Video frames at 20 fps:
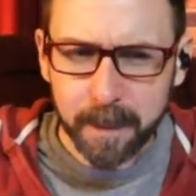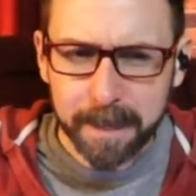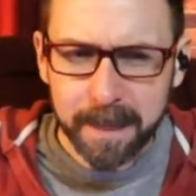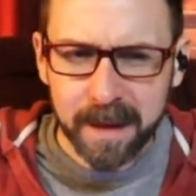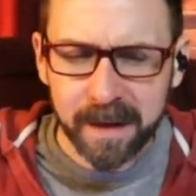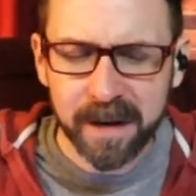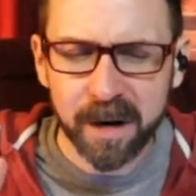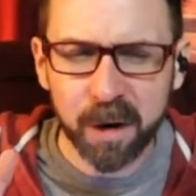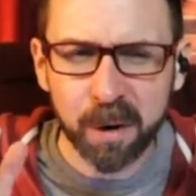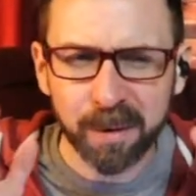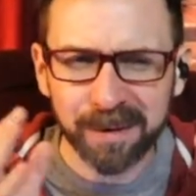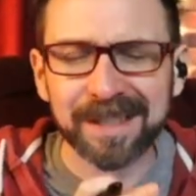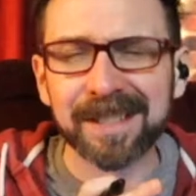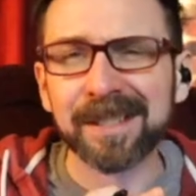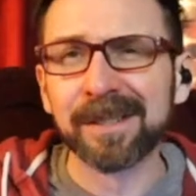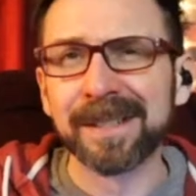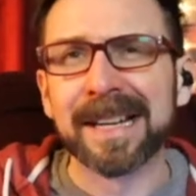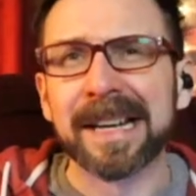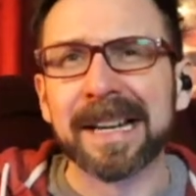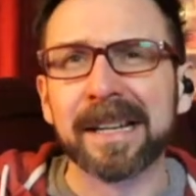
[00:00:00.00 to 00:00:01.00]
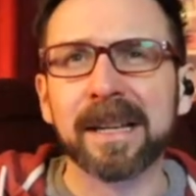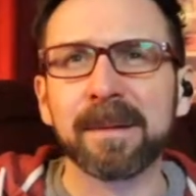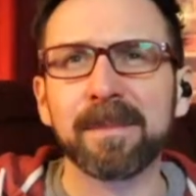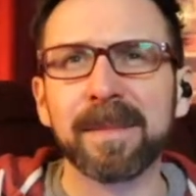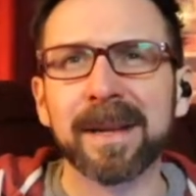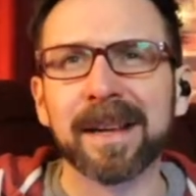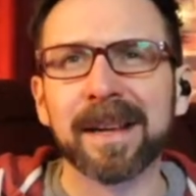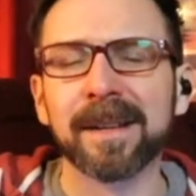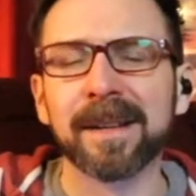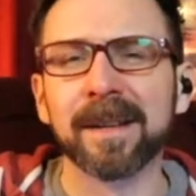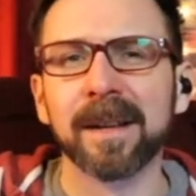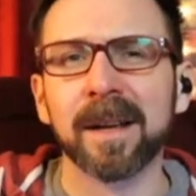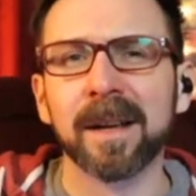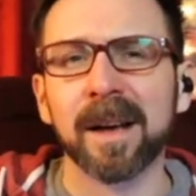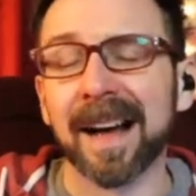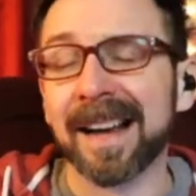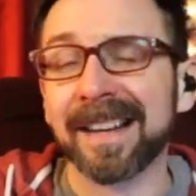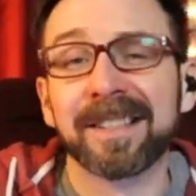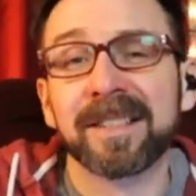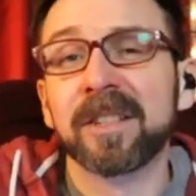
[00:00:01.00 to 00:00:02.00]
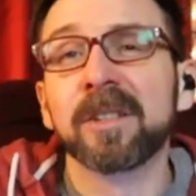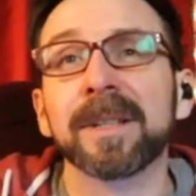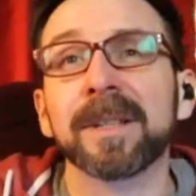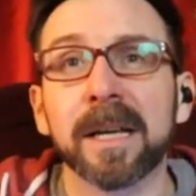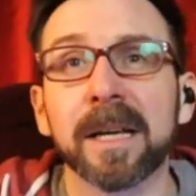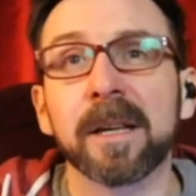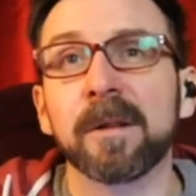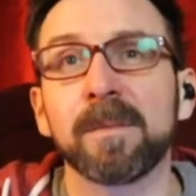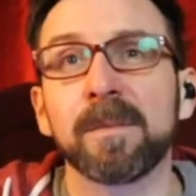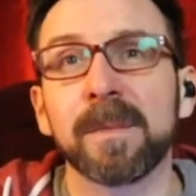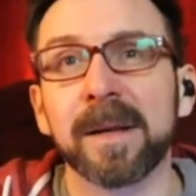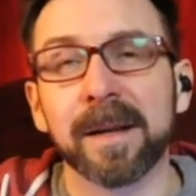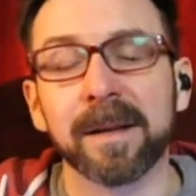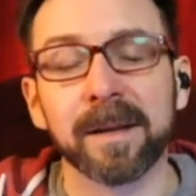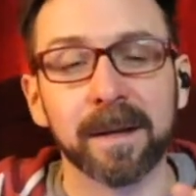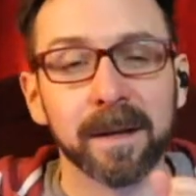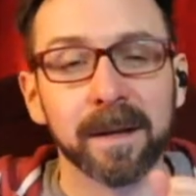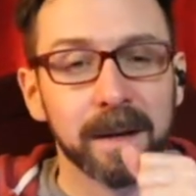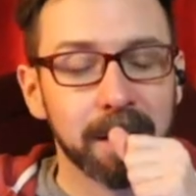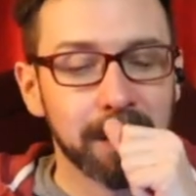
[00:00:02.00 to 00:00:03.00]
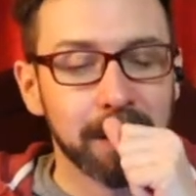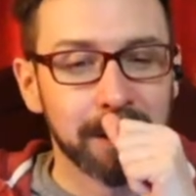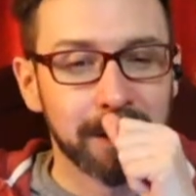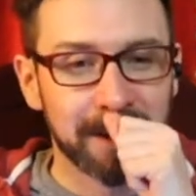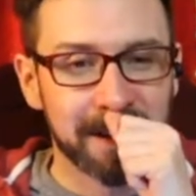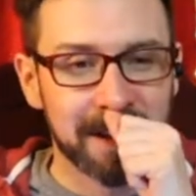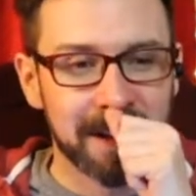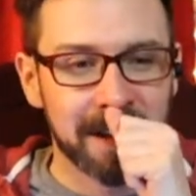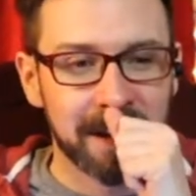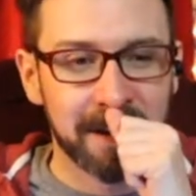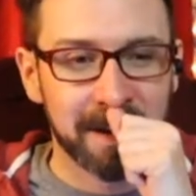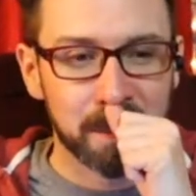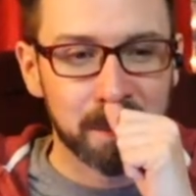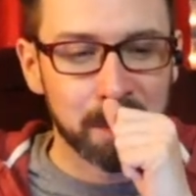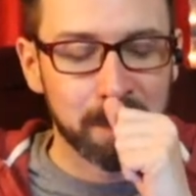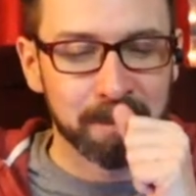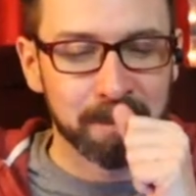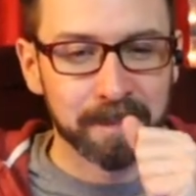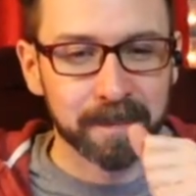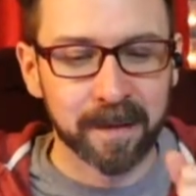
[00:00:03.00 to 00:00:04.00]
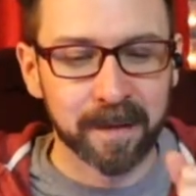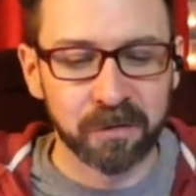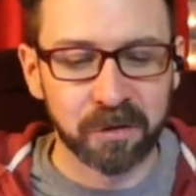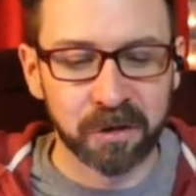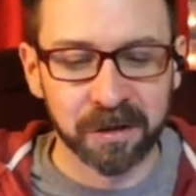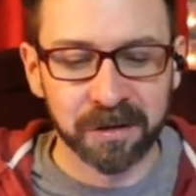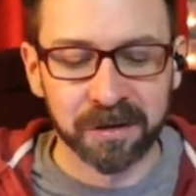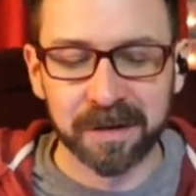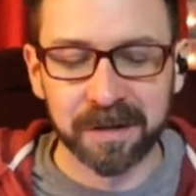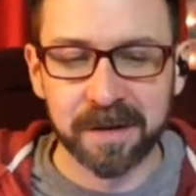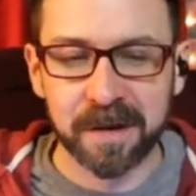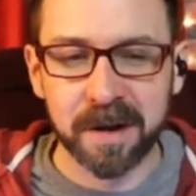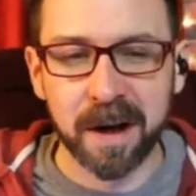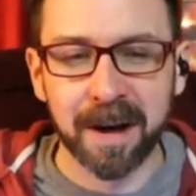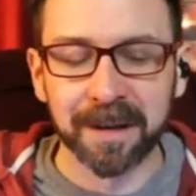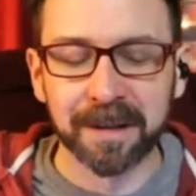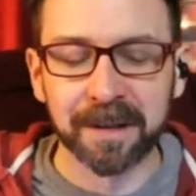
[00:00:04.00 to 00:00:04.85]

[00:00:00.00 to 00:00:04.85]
it's still eating meat. I still eat meat, um, just not